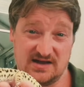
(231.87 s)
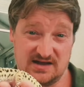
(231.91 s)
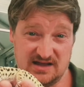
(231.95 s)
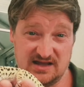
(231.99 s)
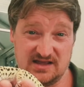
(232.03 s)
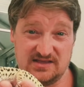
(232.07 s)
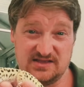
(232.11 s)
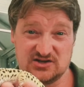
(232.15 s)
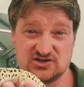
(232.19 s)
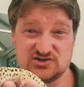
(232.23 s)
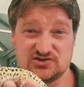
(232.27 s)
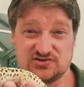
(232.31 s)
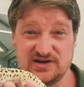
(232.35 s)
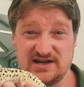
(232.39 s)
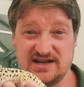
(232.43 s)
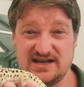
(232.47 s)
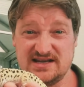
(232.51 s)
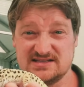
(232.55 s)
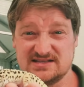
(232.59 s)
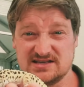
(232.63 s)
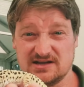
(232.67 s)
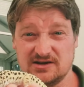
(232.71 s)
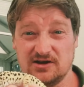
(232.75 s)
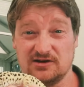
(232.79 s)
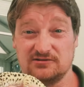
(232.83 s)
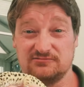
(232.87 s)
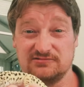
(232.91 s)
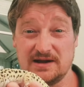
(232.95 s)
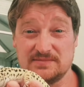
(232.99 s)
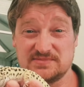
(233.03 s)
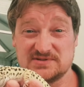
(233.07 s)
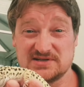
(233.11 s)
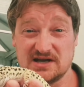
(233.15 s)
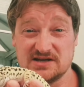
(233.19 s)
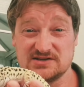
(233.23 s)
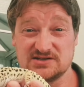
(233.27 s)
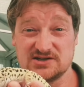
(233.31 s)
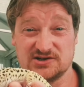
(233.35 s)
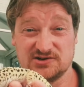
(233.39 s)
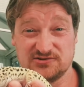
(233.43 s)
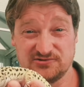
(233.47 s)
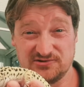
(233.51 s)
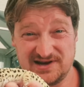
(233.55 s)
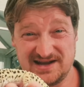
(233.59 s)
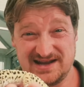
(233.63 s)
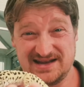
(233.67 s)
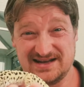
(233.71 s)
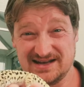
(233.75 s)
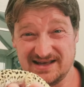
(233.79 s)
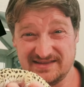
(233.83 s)
in the trees, a lot of reptiles are
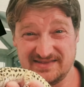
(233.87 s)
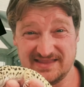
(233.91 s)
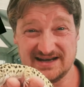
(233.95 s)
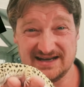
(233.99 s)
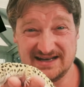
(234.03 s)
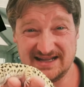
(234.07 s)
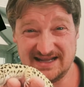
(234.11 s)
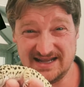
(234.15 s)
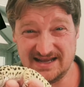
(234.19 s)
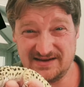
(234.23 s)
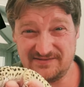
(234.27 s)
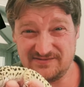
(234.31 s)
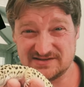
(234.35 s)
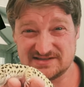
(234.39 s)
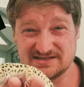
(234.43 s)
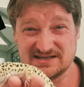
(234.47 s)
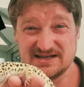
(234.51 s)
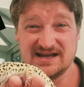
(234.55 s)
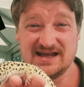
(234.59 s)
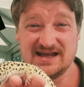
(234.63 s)
green, like the leaves.